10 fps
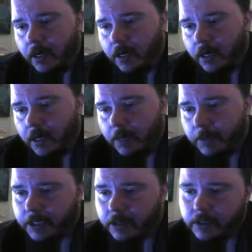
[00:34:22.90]
Uh, I'm a
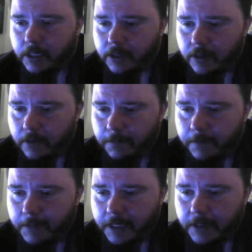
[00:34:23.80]
caretaker, and one
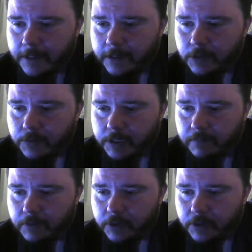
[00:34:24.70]
of my clients is receiving